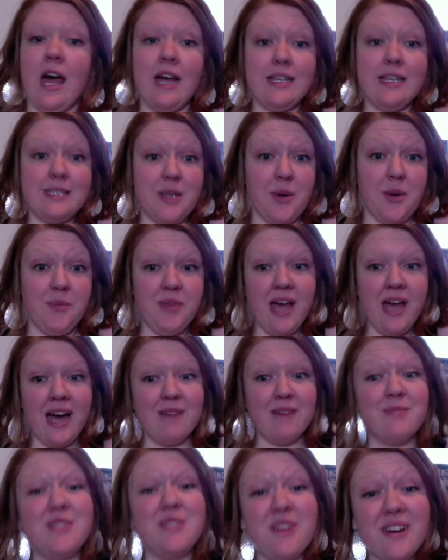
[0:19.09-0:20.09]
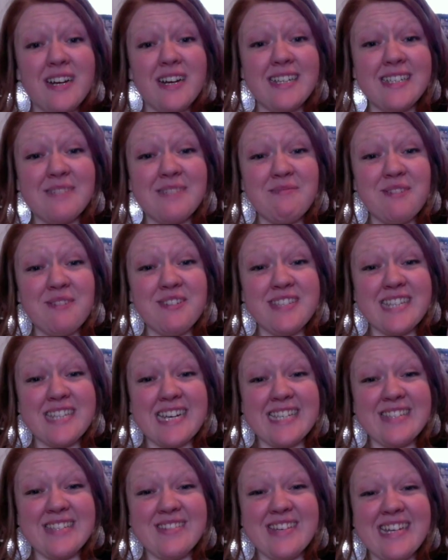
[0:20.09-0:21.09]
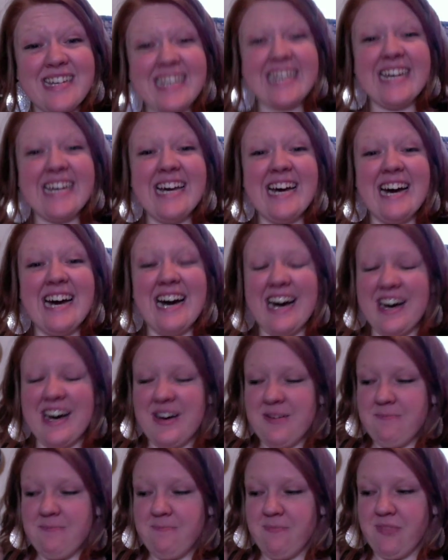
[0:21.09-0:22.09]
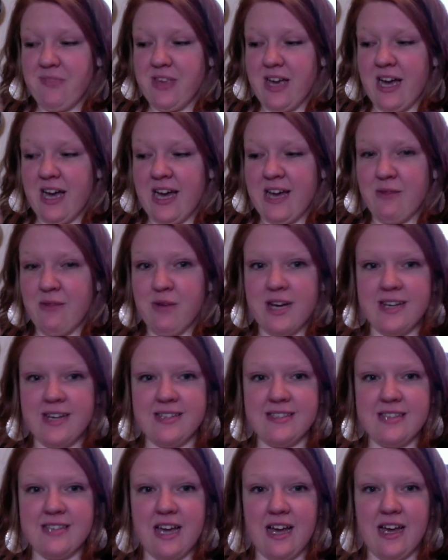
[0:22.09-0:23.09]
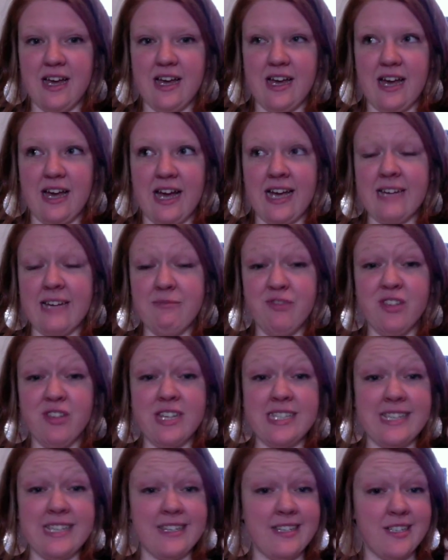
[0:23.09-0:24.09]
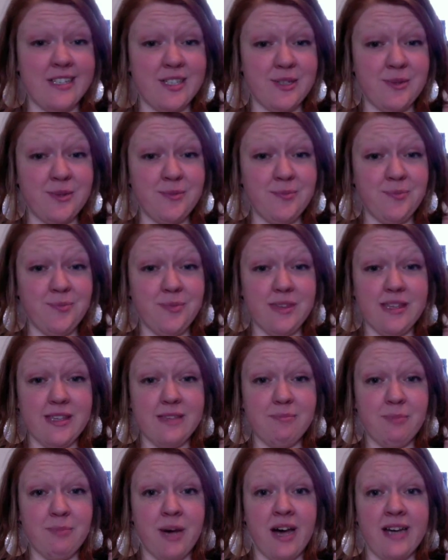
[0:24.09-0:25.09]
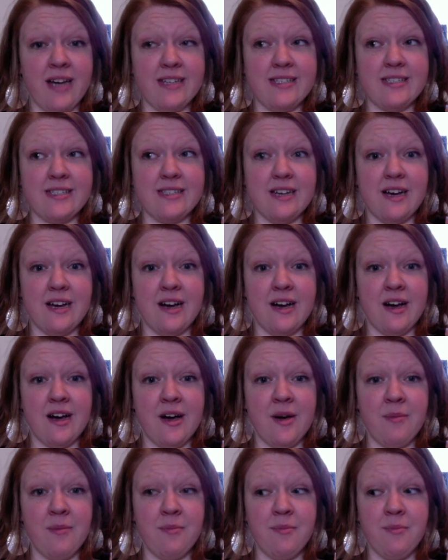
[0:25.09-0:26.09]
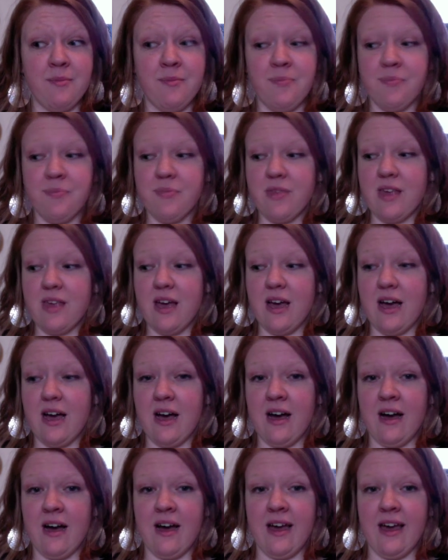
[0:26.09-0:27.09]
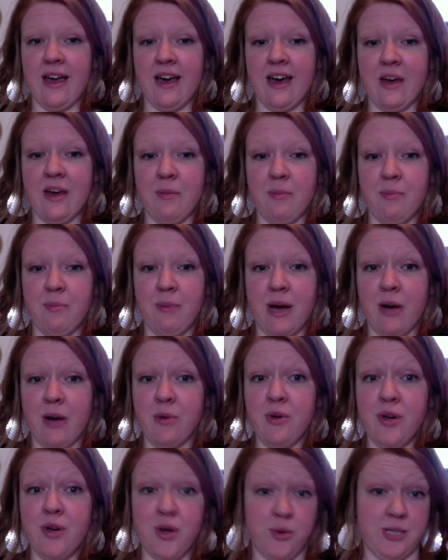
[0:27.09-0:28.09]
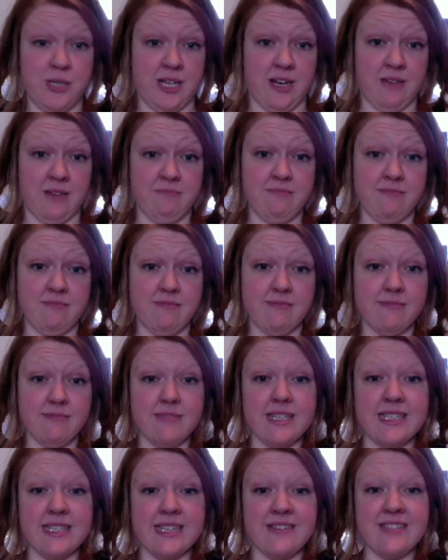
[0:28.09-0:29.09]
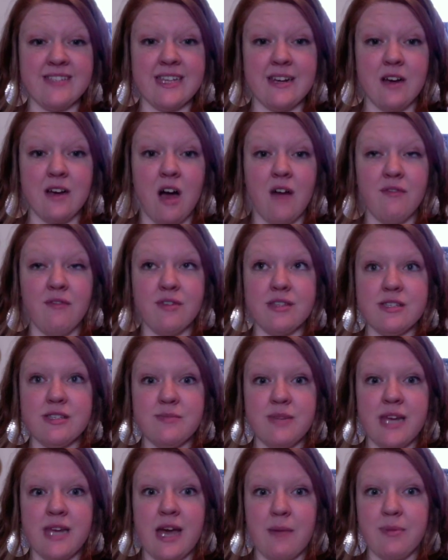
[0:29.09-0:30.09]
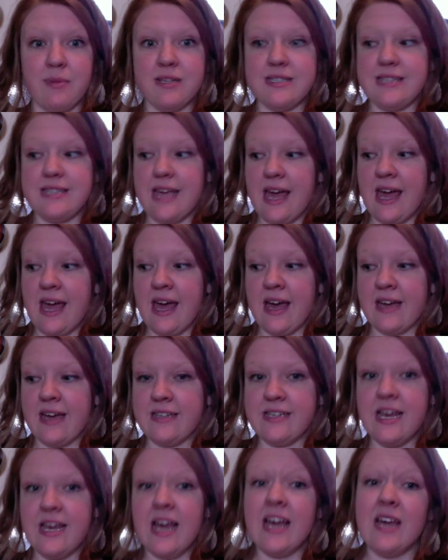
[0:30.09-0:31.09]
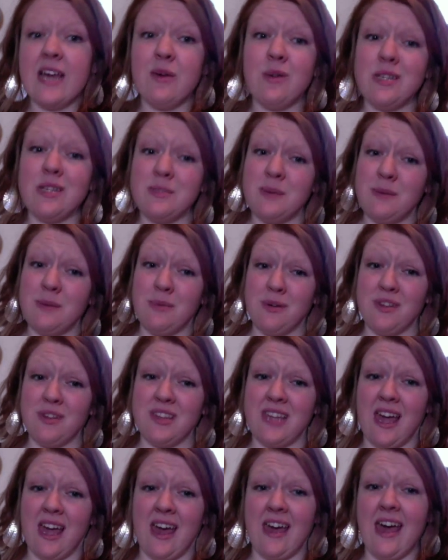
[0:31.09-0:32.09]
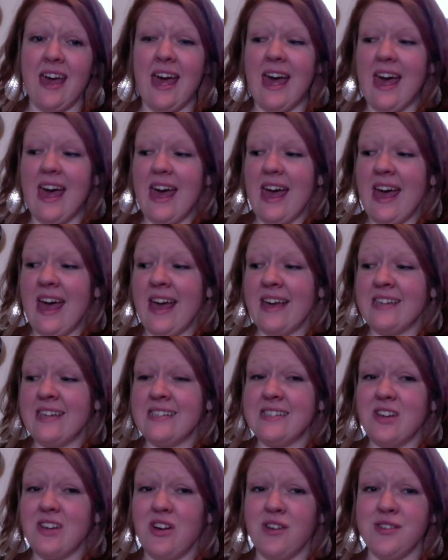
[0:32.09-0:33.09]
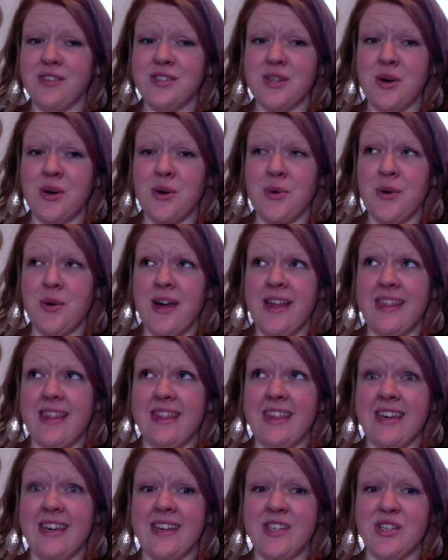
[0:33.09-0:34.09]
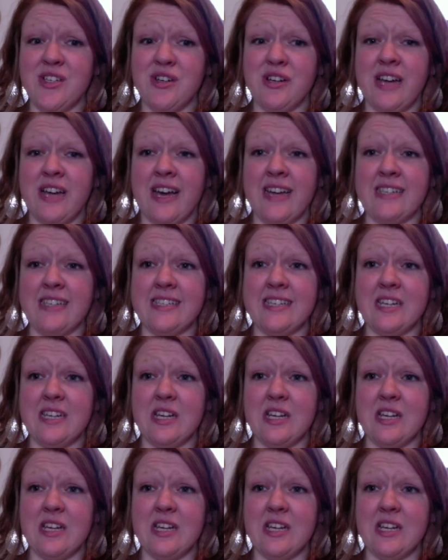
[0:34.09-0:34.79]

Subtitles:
So, I'm sorry I didn't post last week. I fully intended to, but I had about no time. Because I was at a conference in Minneapolis and it was my birthday, and also the internet